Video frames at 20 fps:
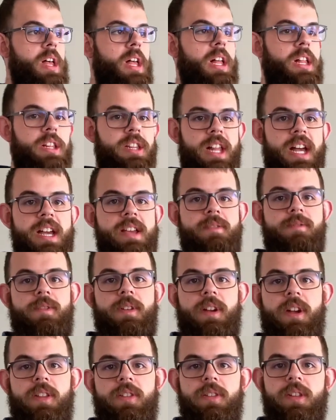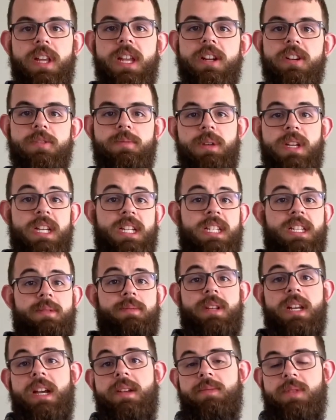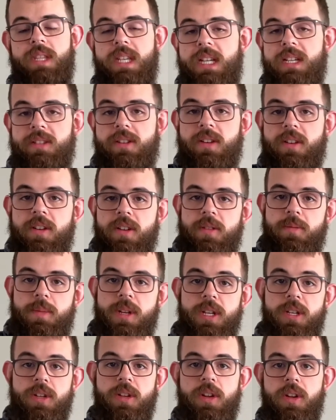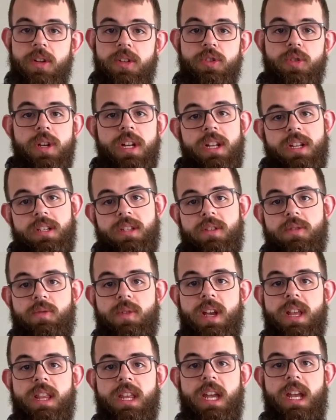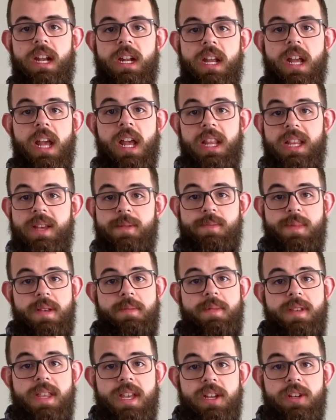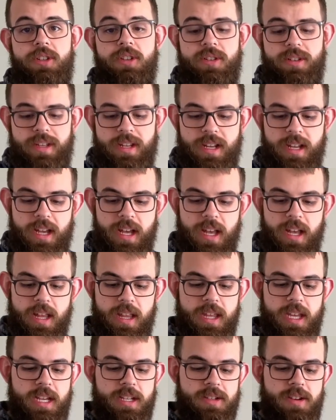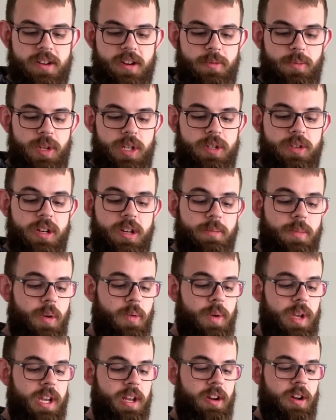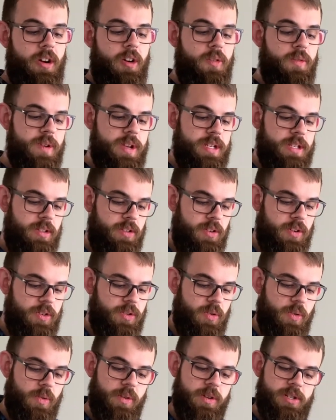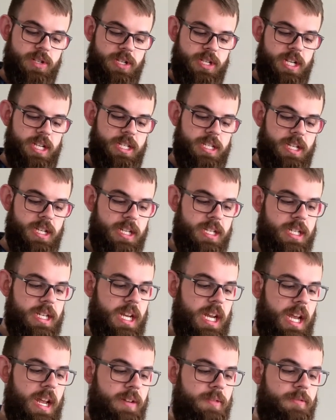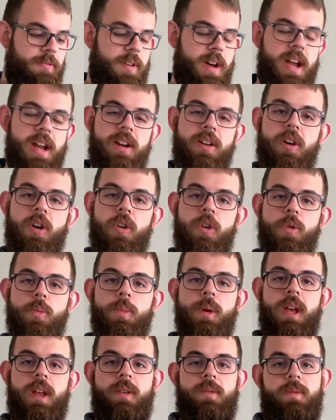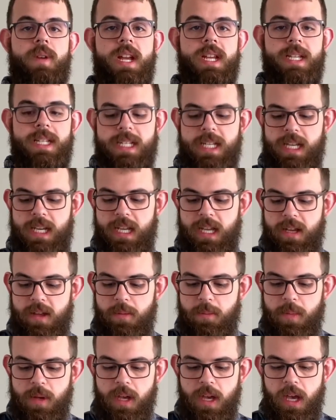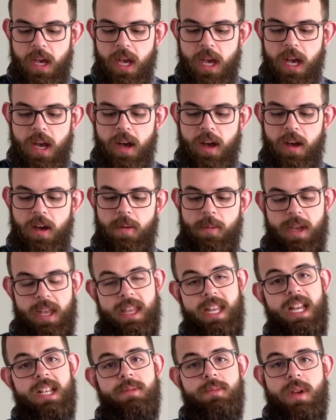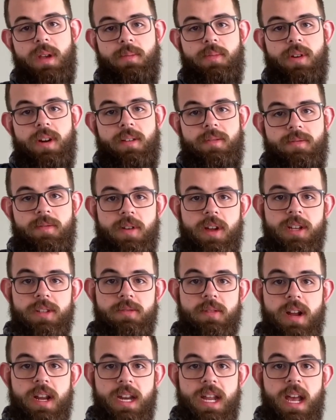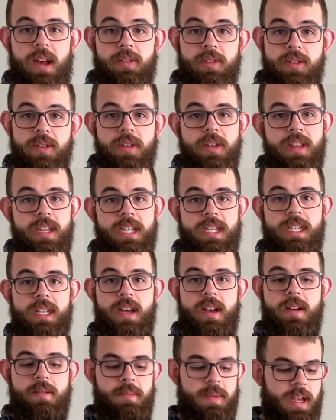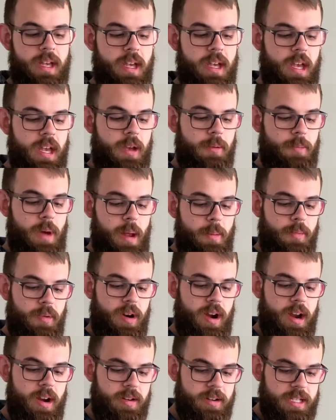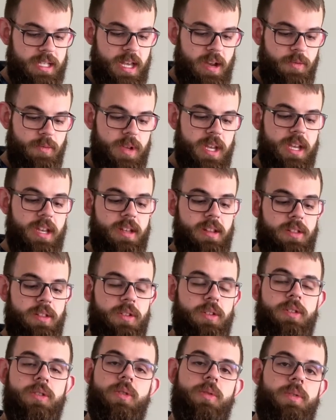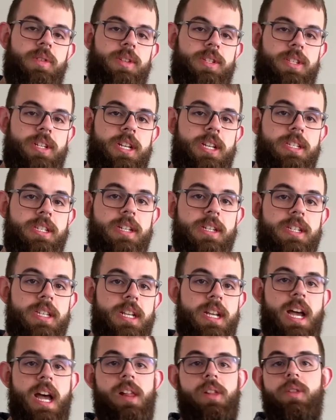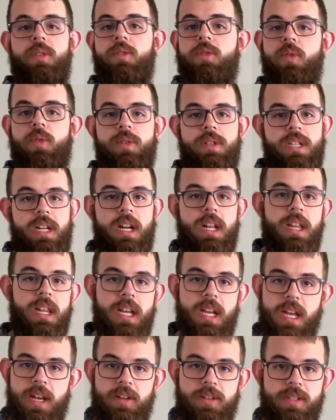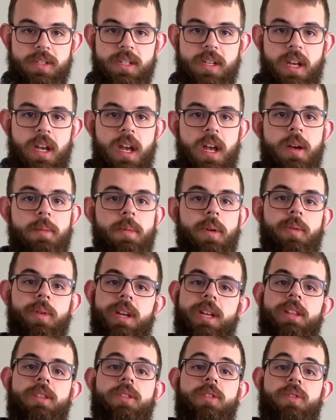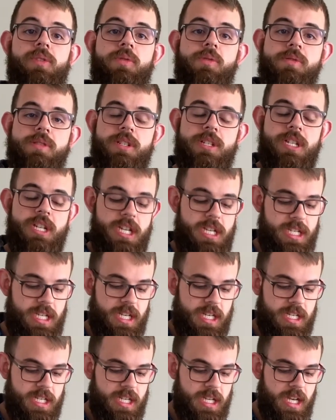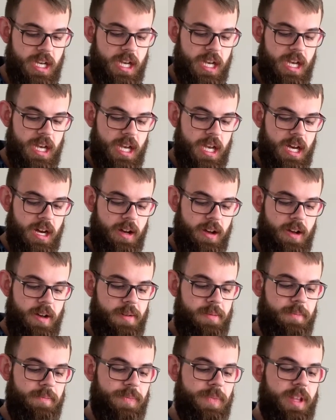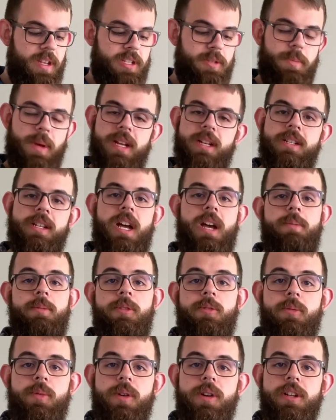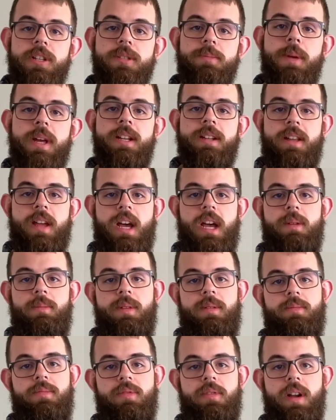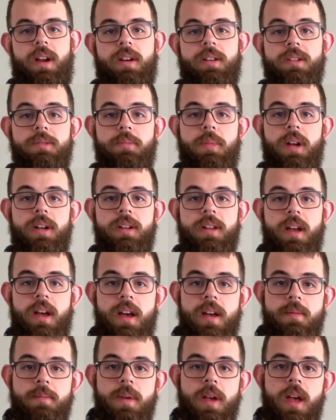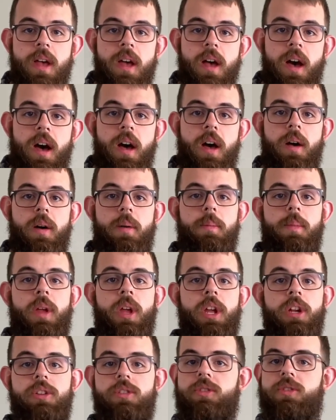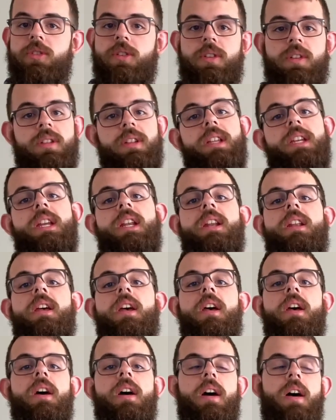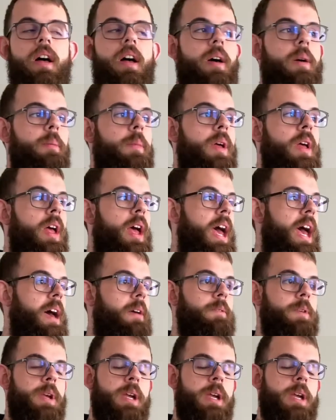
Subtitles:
life and other leaders because sometimes things aren't going to treat us the way that maybe they should. Things aren't going to be treated, but we can always look towards Jesus and find hope and rest in him. And that's my prayer for us right now during this time. My prayer is that we can look towards Jesus and not look towards anything else, but we can look towards Jesus. Spend time in the Word, spend time in prayer, spend time journaling, having